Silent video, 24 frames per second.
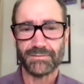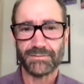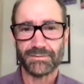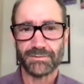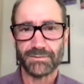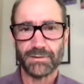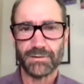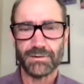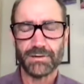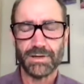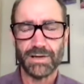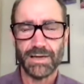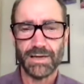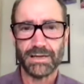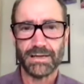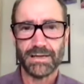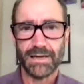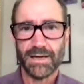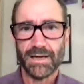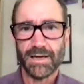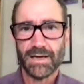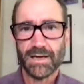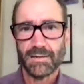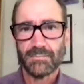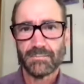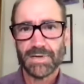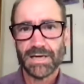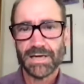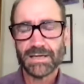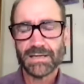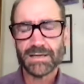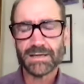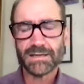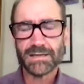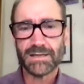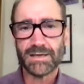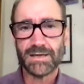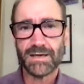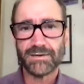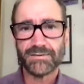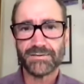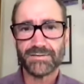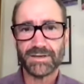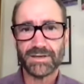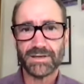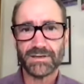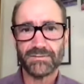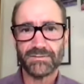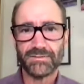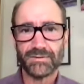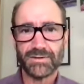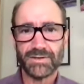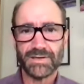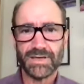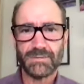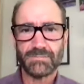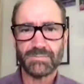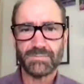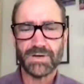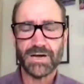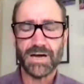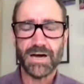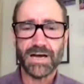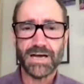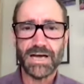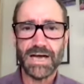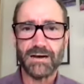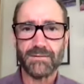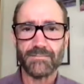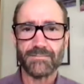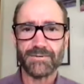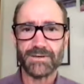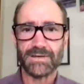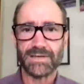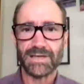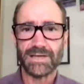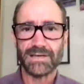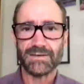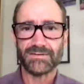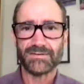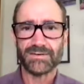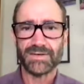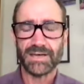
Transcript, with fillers: so good. But I think the nice thing is you can keep an eye out for these